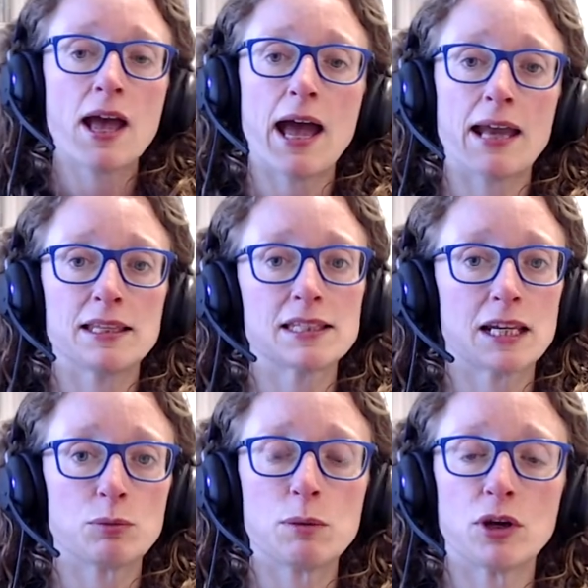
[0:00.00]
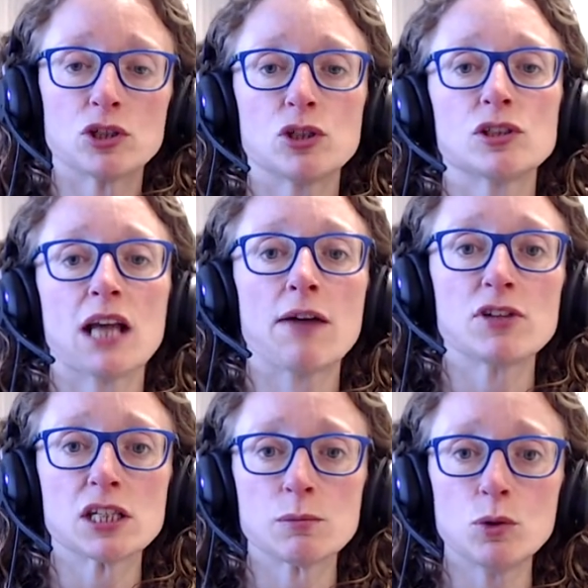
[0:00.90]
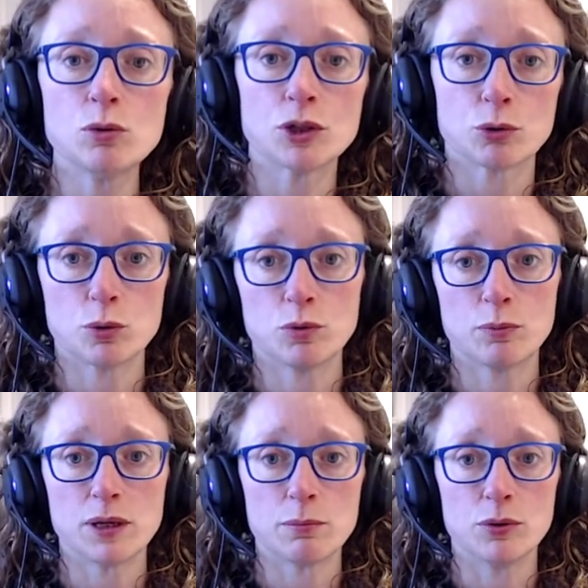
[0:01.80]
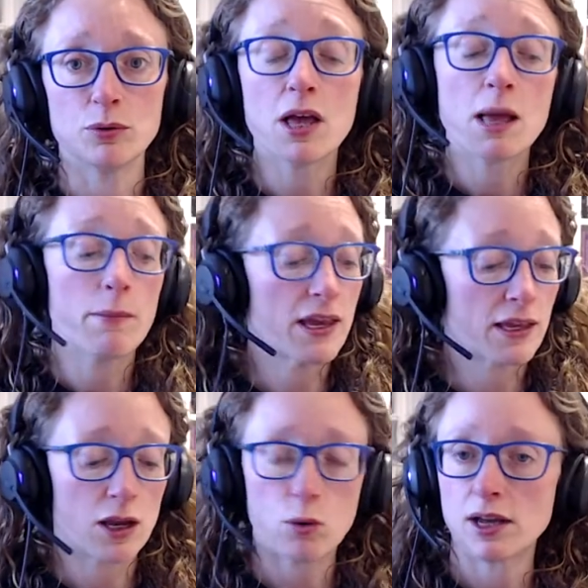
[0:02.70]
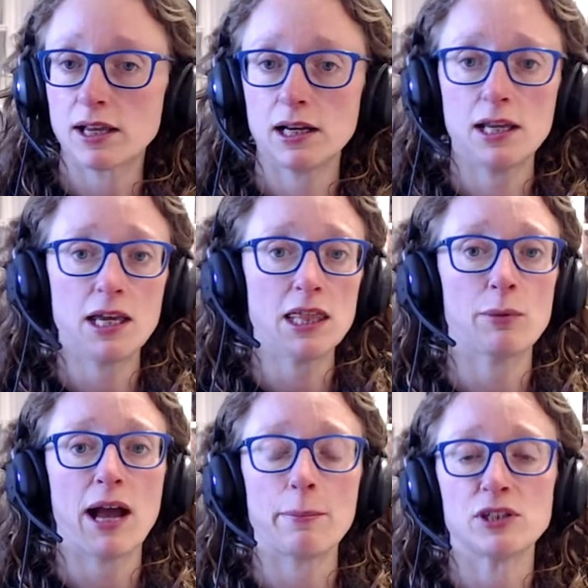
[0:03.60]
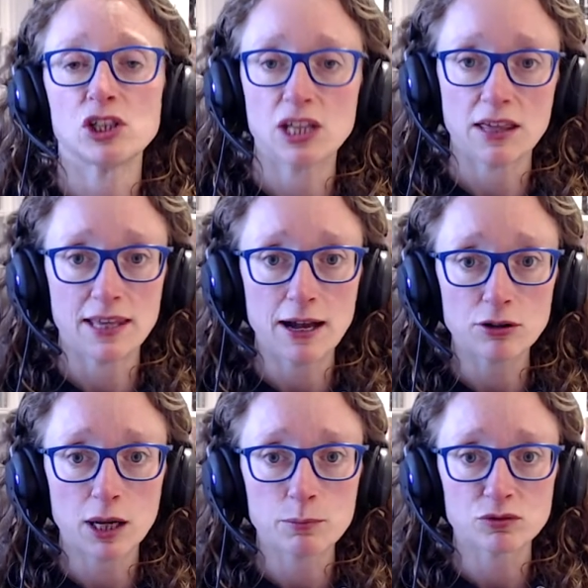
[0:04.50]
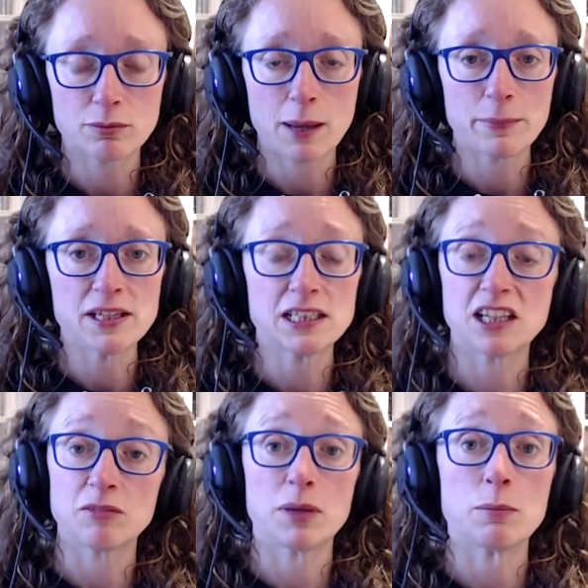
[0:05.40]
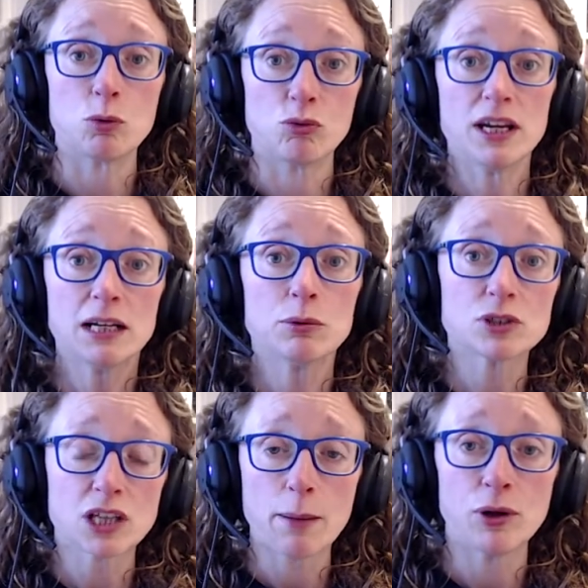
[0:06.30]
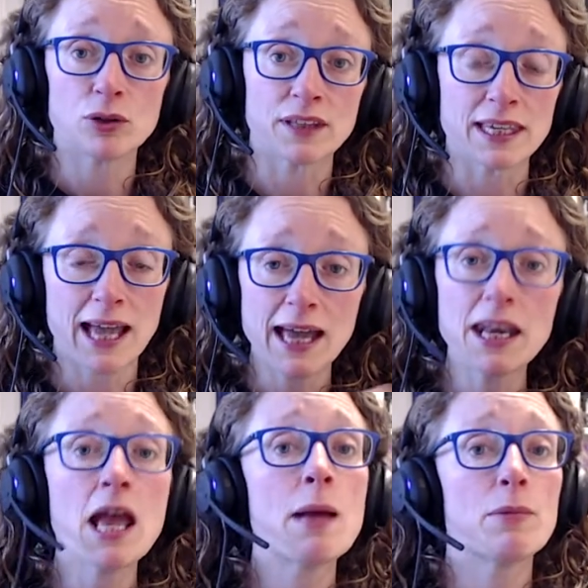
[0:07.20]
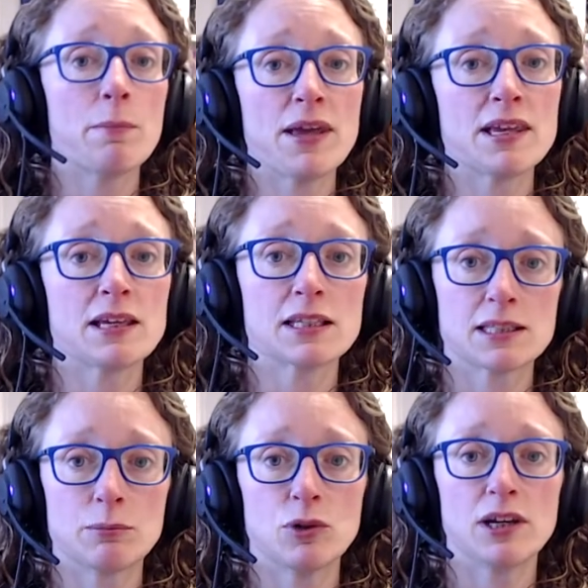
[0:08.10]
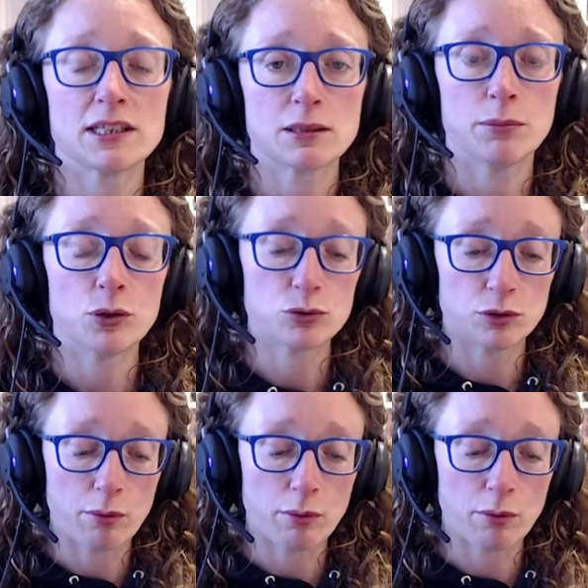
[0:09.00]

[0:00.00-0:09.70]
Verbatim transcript: And instead, we might choose to have a smaller group of people, making it quite clear that we're happy to share the outcomes from that meeting. And if people really want to come along, they can, but making it somewhat less compulsory.